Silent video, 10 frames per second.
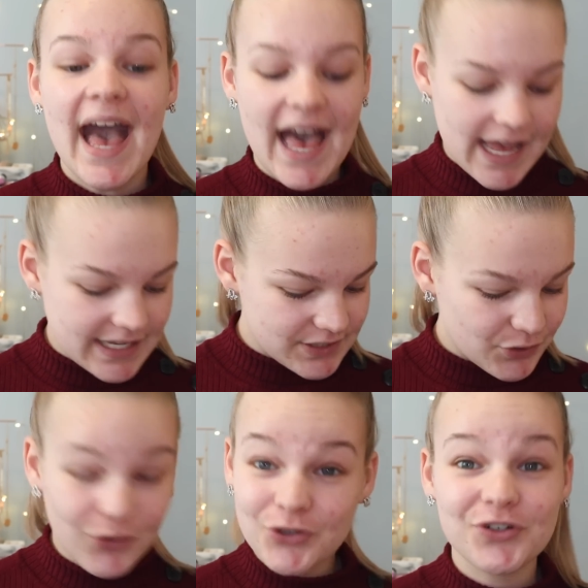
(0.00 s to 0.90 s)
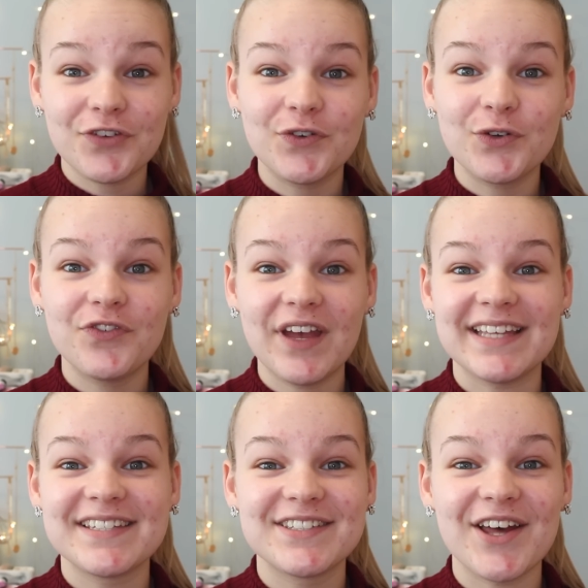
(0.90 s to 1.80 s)
and order a full
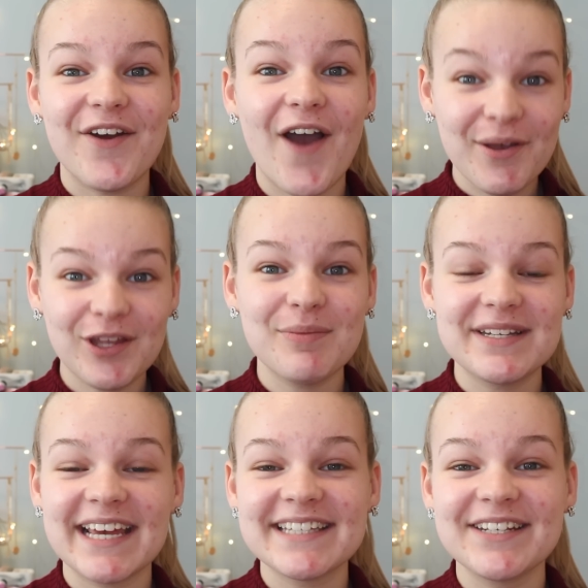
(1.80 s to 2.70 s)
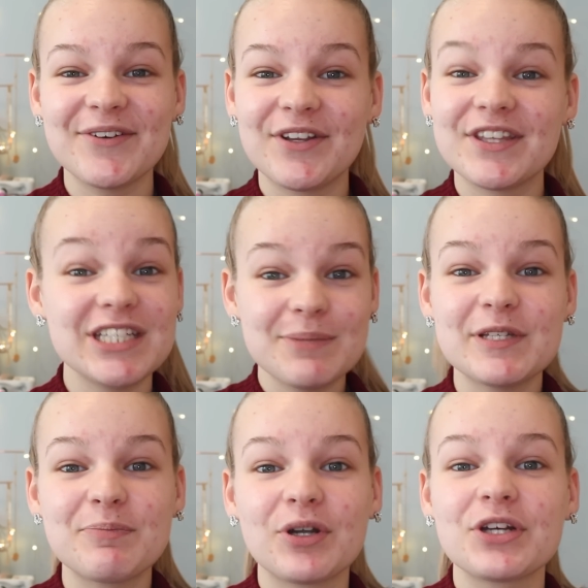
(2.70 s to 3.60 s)
face. So I'm going to be testing all of the
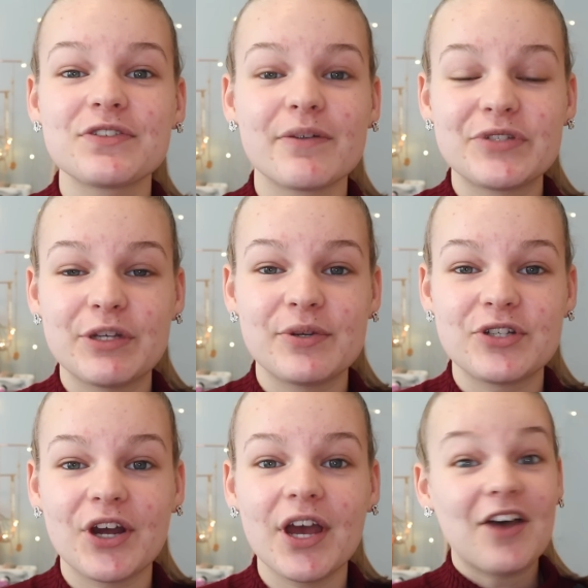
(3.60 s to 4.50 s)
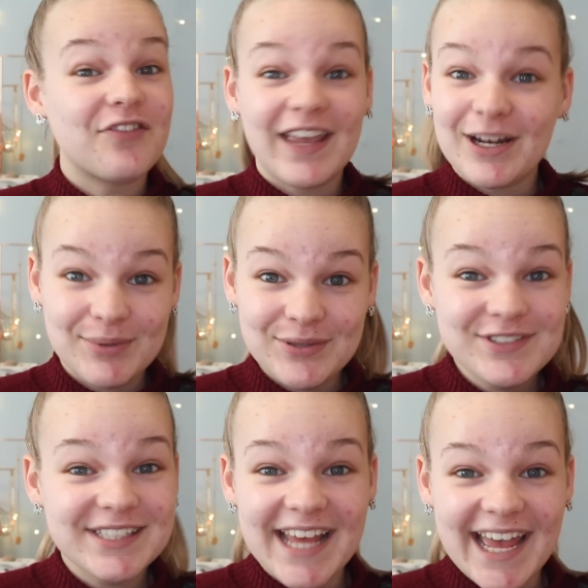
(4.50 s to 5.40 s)
cheapest products from Superdrug available
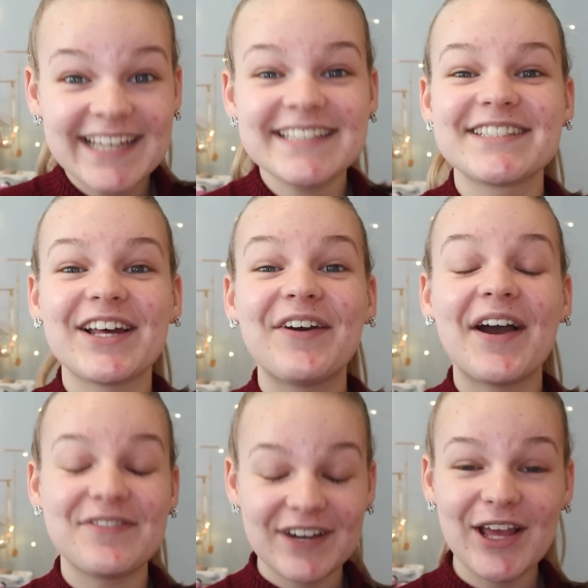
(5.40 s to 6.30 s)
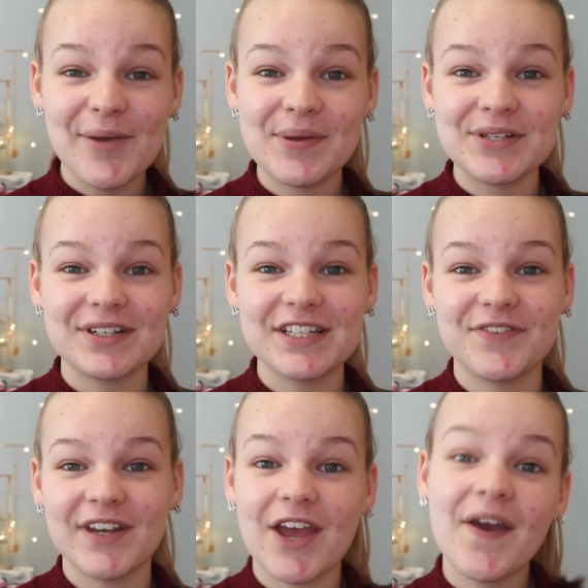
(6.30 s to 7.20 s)
today. So I really hope you enjoy this
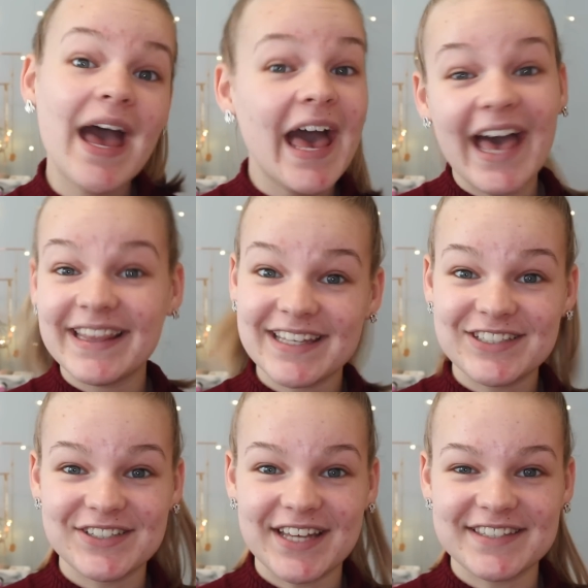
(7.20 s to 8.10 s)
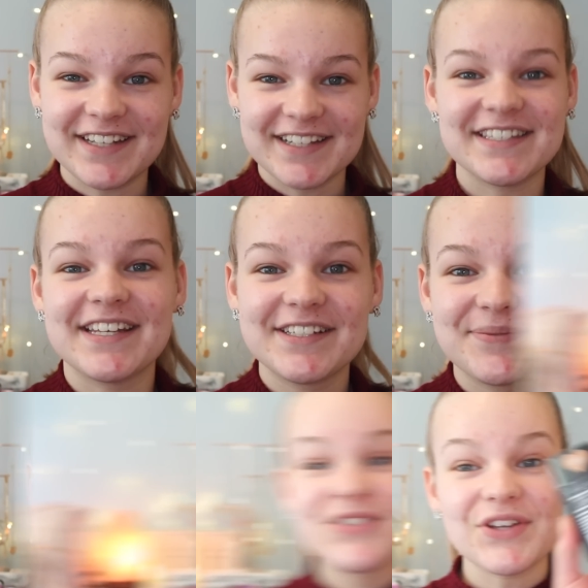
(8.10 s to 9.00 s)
video and let's just get started.
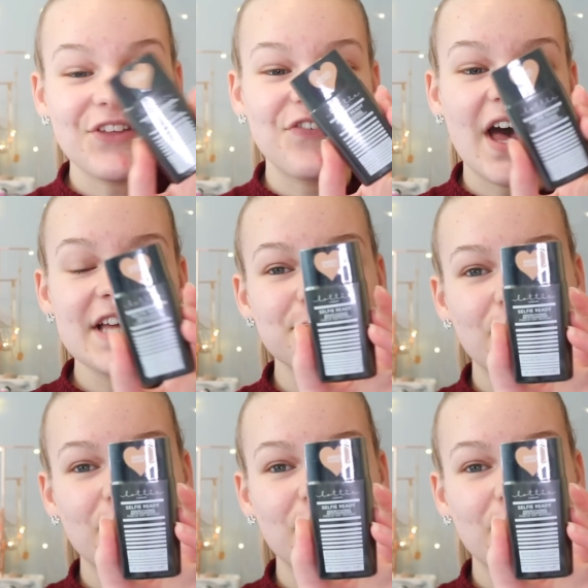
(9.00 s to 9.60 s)
So the first